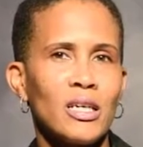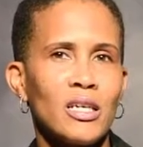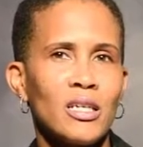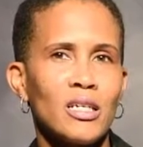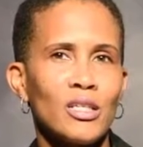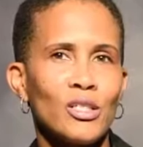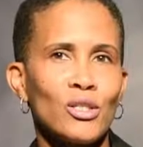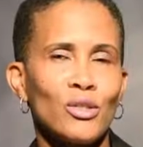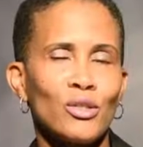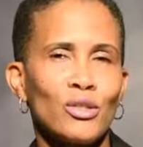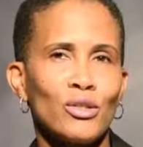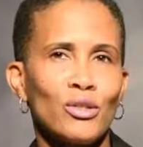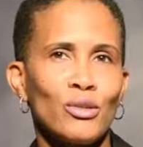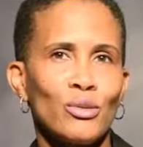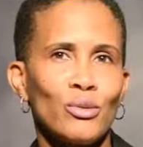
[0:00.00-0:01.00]

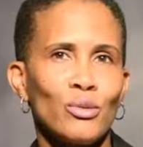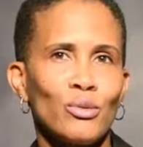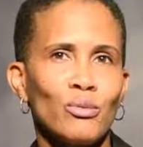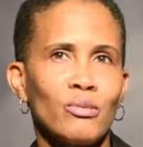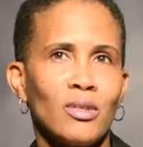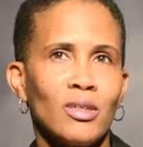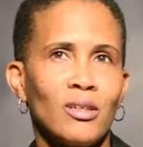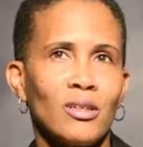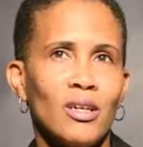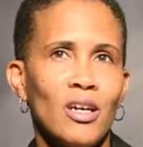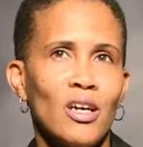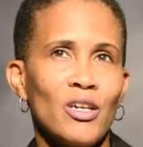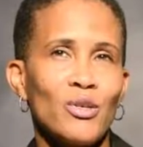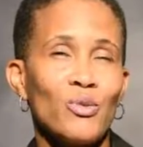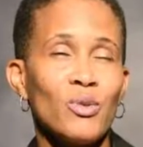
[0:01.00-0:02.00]
is
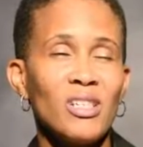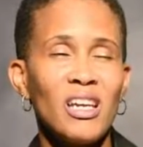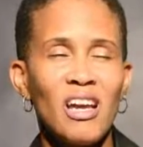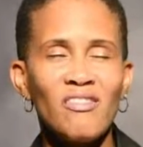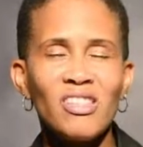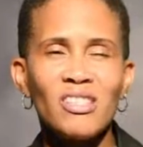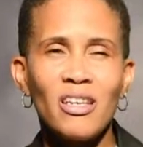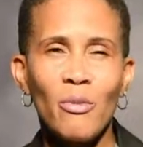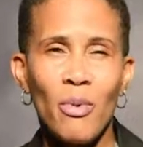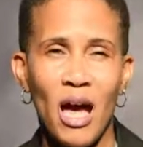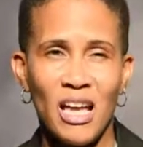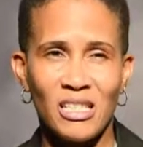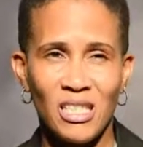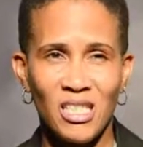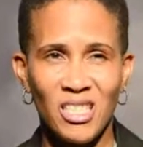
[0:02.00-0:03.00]
you really have to stay
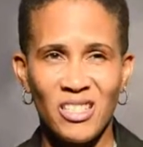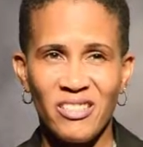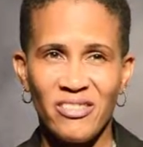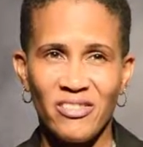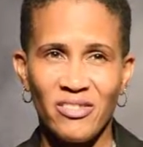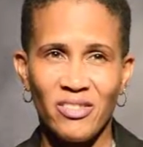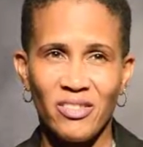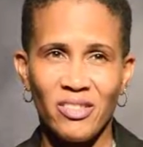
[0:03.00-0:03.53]
positive,